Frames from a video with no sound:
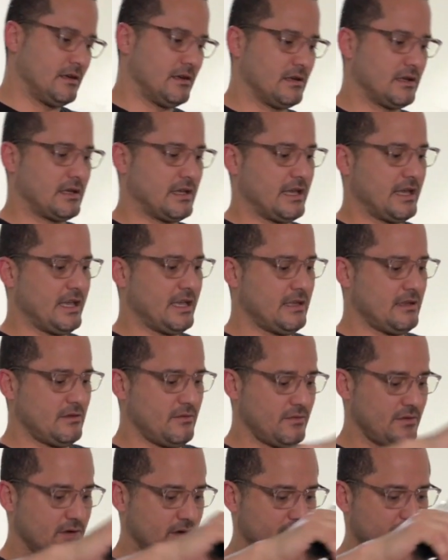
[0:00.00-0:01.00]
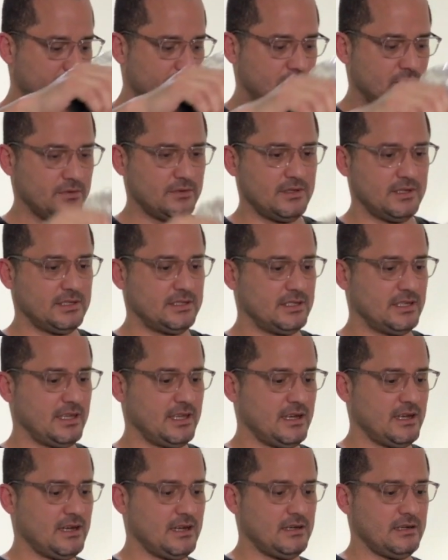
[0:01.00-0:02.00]
Okay, we're gonna put this
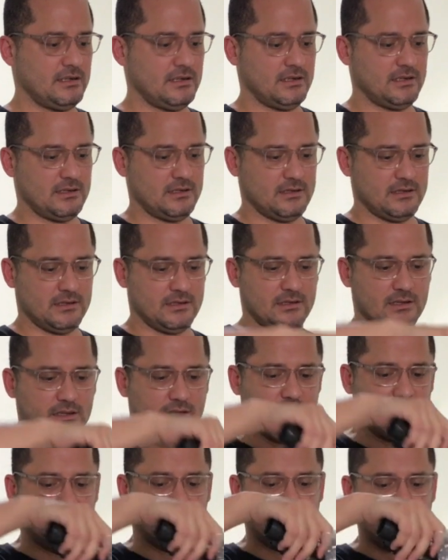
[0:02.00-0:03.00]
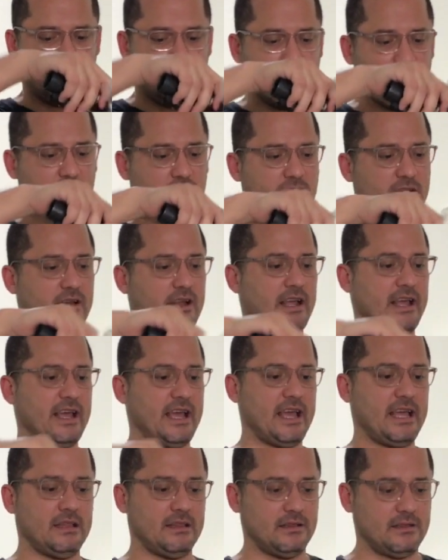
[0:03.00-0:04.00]
here. This is another
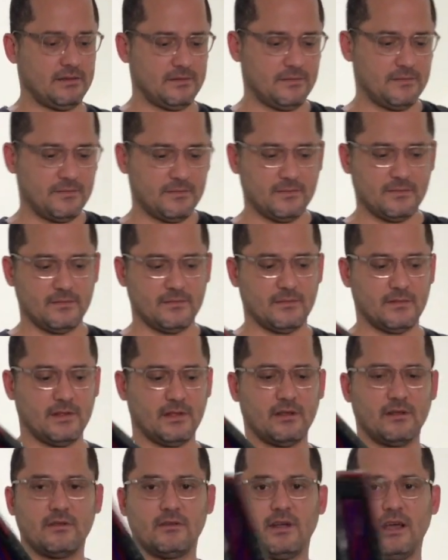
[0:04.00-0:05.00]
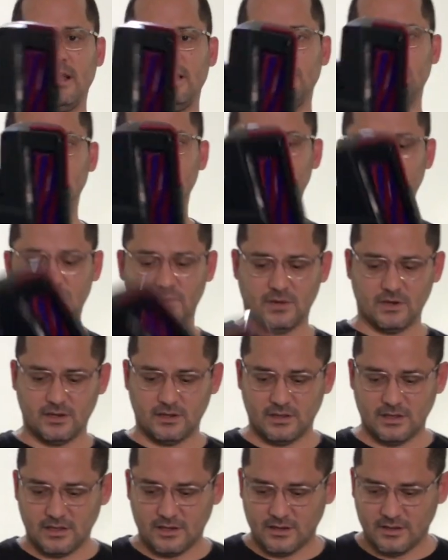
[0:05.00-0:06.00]
head. Right, this is one
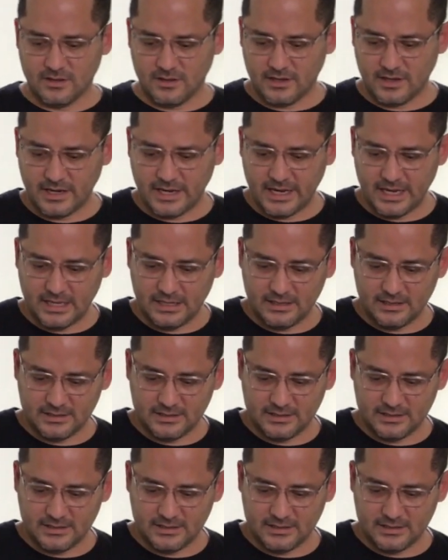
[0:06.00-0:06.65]
of the another head.